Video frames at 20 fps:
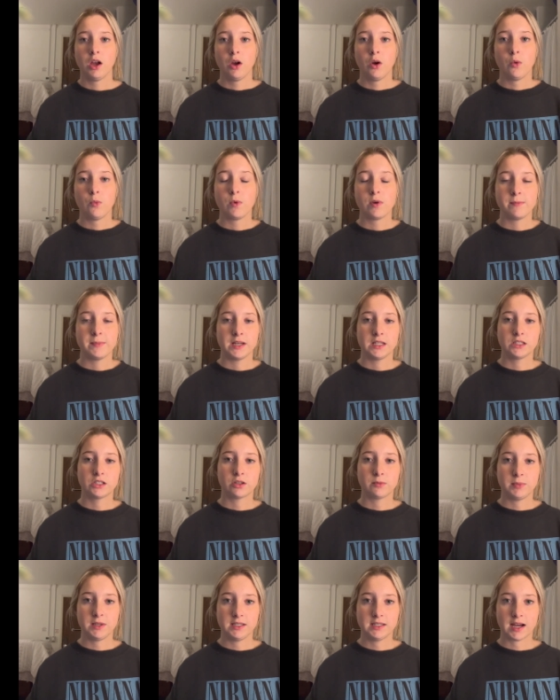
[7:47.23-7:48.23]
women to
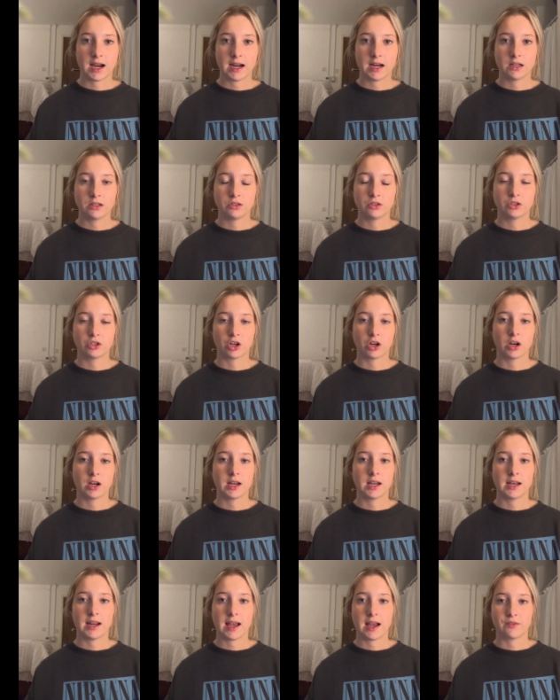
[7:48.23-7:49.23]
be dying during
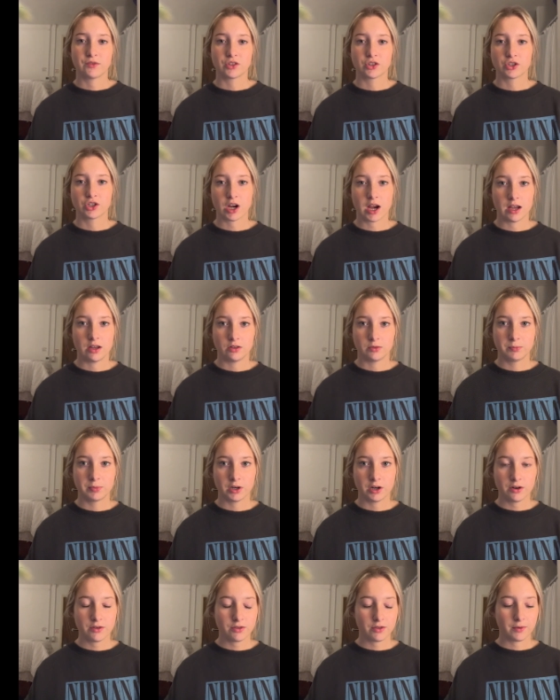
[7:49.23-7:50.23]
and after
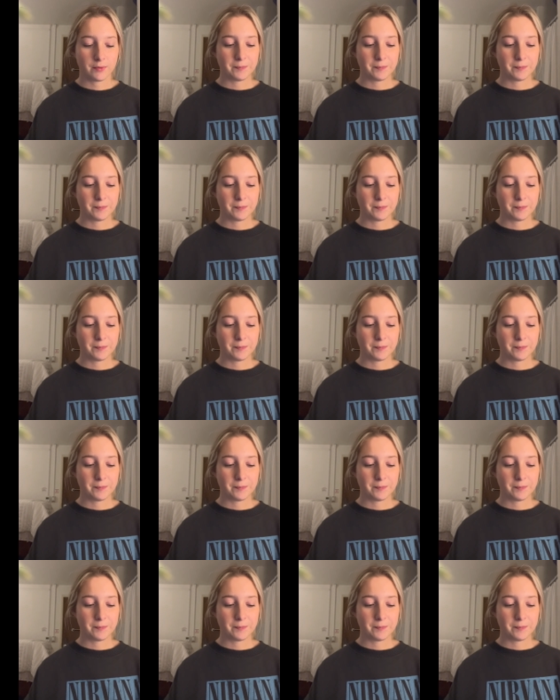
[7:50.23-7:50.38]
childbirth.